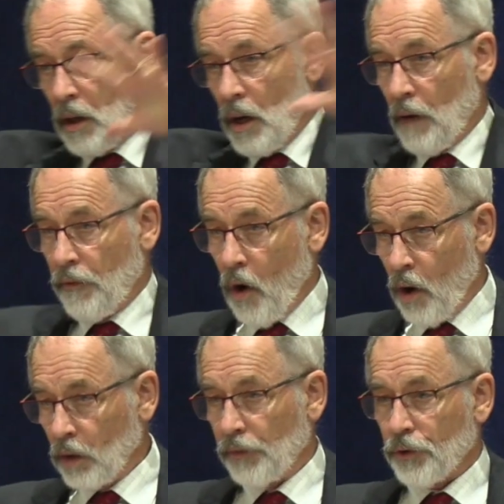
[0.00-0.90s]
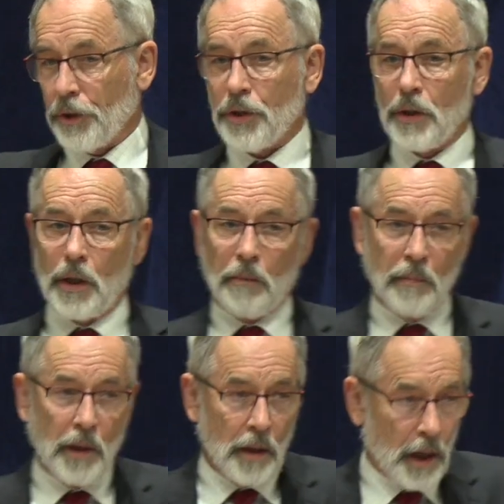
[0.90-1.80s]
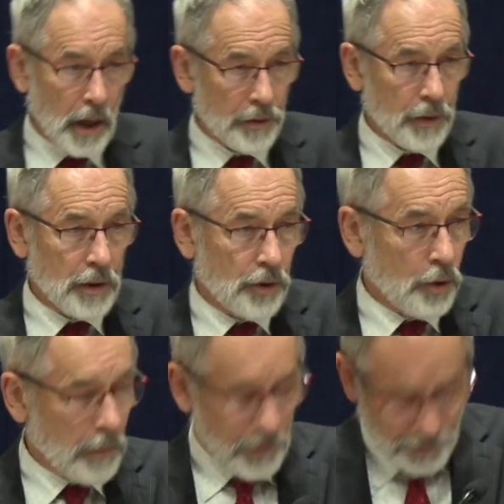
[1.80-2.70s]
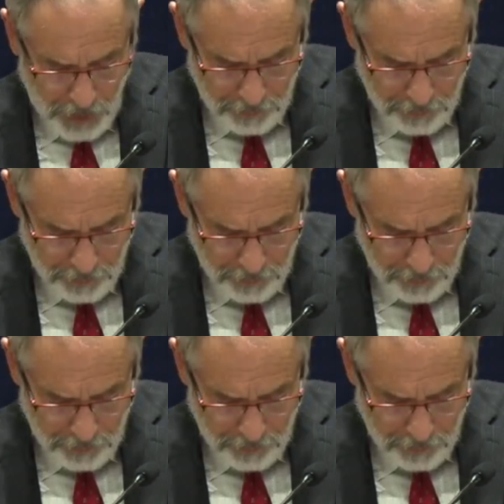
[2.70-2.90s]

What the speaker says: of all of Christendom under the tomb of St.